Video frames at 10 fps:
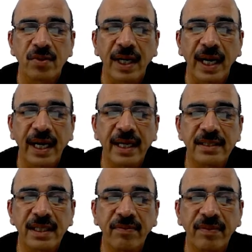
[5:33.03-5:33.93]
So
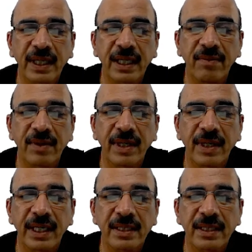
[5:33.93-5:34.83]
higher is the refractive
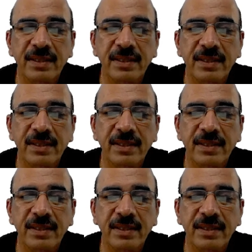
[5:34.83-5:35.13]
index,